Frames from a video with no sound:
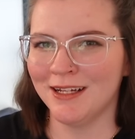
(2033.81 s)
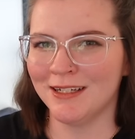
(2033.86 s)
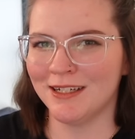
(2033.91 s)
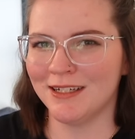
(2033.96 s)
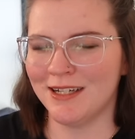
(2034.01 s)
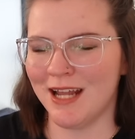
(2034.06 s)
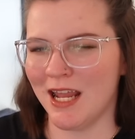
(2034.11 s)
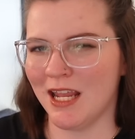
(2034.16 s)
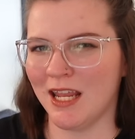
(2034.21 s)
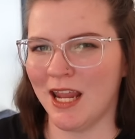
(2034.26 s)

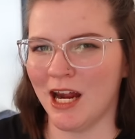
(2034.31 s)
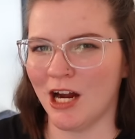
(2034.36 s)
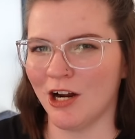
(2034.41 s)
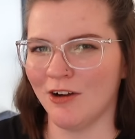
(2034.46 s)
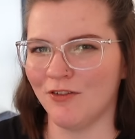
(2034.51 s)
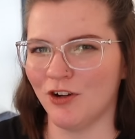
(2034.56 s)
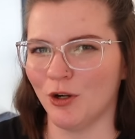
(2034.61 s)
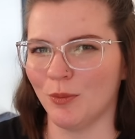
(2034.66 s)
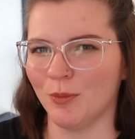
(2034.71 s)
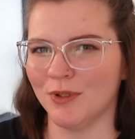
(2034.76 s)
to take care
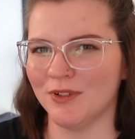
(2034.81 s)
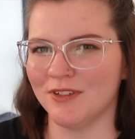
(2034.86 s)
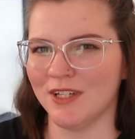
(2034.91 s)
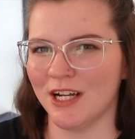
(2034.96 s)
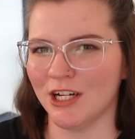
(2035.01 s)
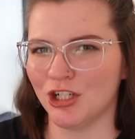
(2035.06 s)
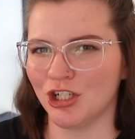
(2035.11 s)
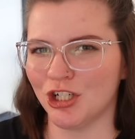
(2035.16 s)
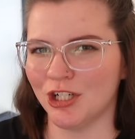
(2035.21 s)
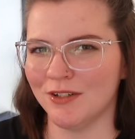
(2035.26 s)
of your
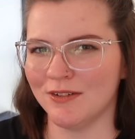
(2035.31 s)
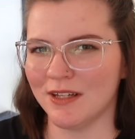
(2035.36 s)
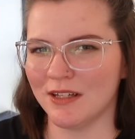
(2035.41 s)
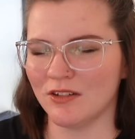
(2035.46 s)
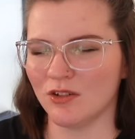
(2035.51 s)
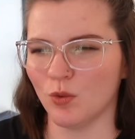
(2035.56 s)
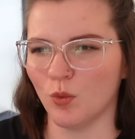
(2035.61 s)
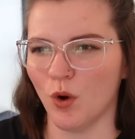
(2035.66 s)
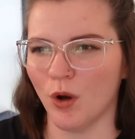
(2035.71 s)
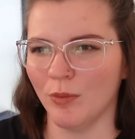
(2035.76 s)
possessions
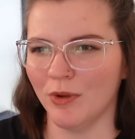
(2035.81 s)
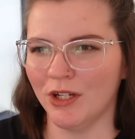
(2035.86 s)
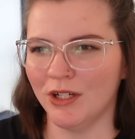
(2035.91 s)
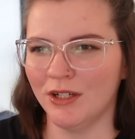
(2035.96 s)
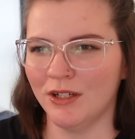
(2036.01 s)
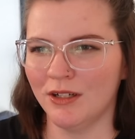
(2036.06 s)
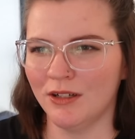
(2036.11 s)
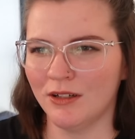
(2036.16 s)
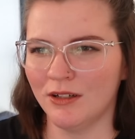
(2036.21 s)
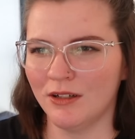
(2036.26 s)
as a
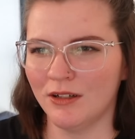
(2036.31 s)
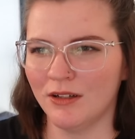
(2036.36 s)
woman.